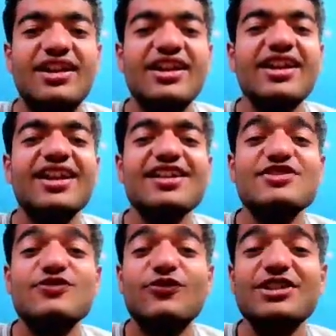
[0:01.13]
Hey guys,
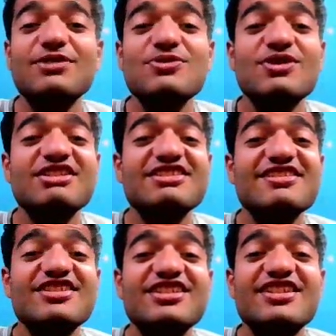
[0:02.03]
welcome to another
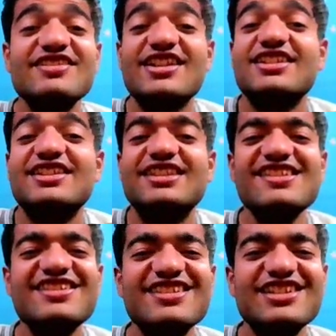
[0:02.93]
series, and in
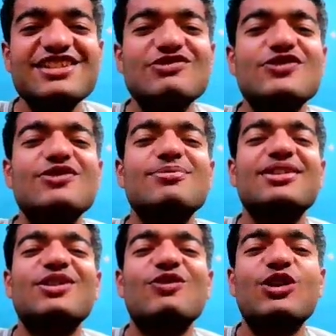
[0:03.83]
this series, we will be
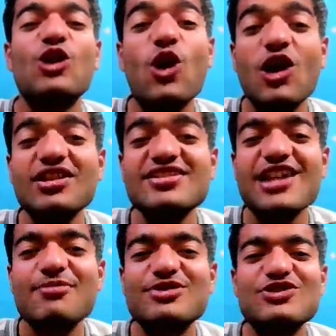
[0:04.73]
covering all the
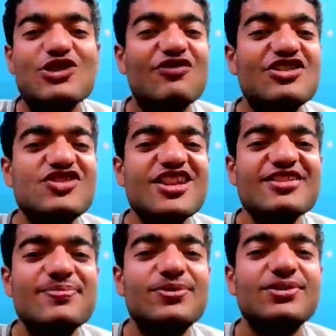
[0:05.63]
chapters of a chess
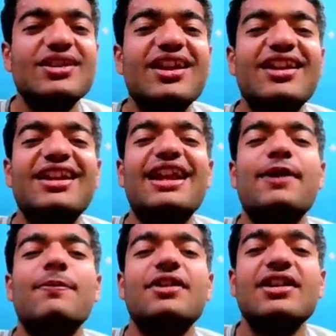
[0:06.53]
book
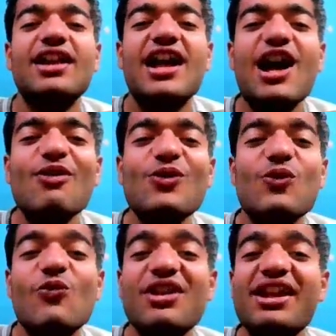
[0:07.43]
named How to
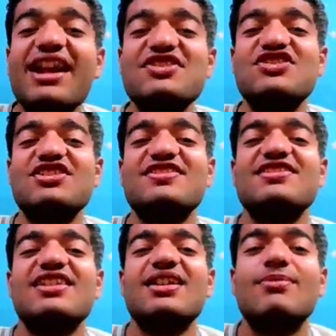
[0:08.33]
Win at Chess
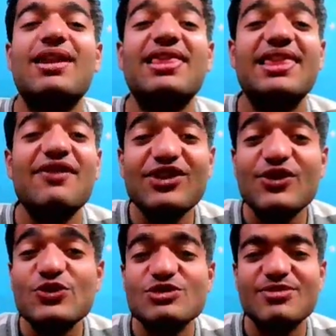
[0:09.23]
by Levi
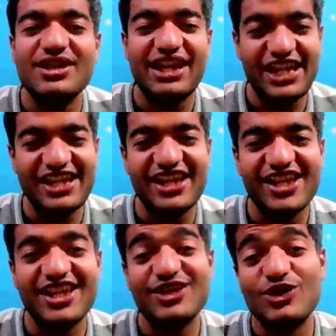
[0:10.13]
Roseman,
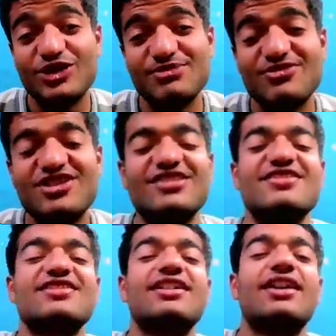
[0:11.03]
aka Gotham
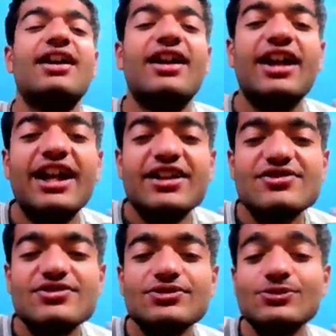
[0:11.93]
Chess.
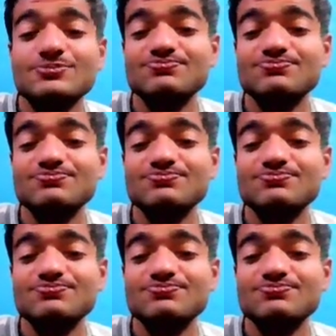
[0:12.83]
So,